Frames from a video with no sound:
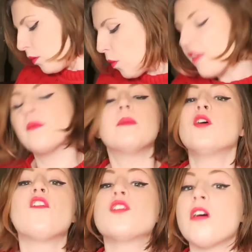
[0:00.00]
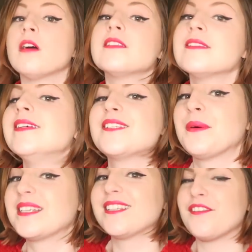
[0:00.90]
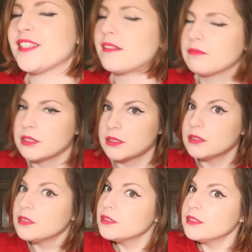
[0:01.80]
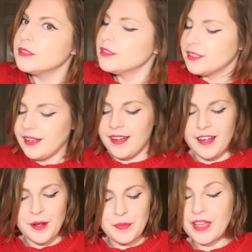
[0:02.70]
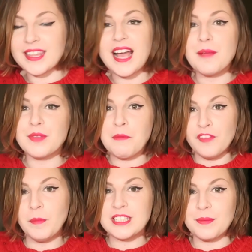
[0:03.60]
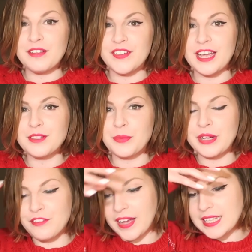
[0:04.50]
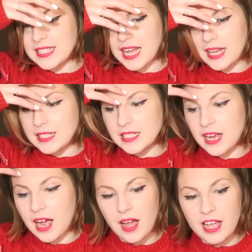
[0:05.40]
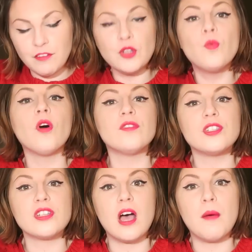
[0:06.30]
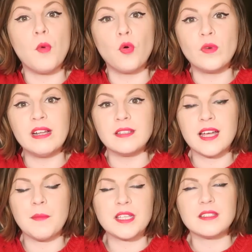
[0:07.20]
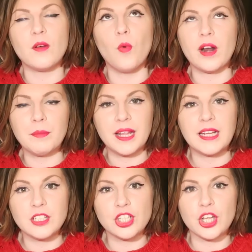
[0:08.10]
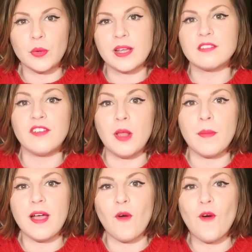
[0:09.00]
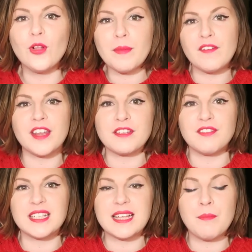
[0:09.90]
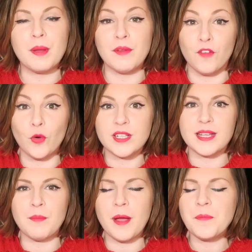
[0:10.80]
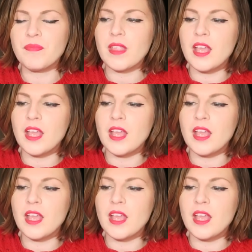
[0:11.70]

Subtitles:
Whether we move or not, he's going to love it. I think I'm filming so many videos up in advance. And if you want more real time, because what I'm planning to do is film all my videos for December before December.